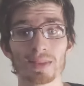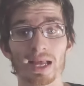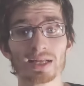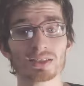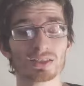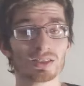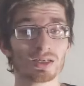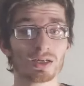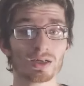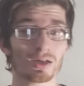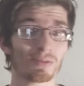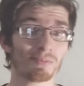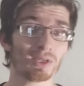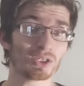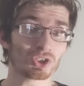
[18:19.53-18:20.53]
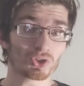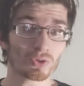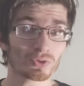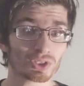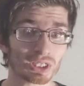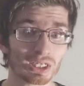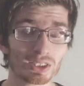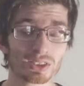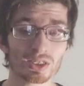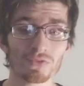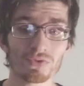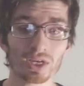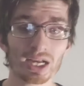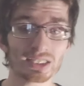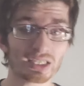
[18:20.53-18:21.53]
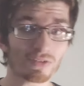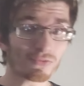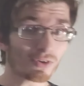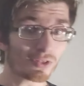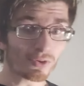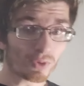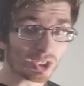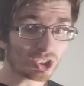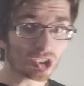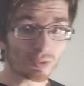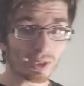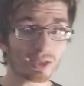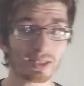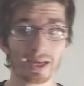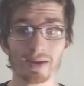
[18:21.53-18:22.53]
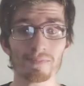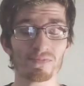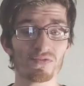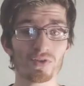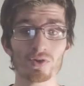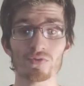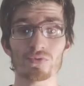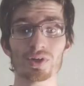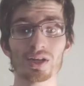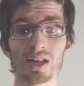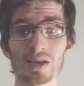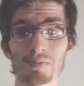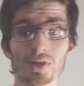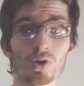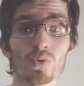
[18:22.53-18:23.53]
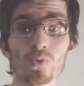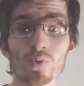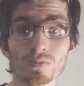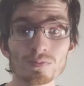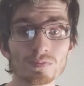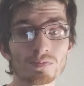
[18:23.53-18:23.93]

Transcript: That's the Soul Syncs. If you guys have further questions about that, feel free to let me know.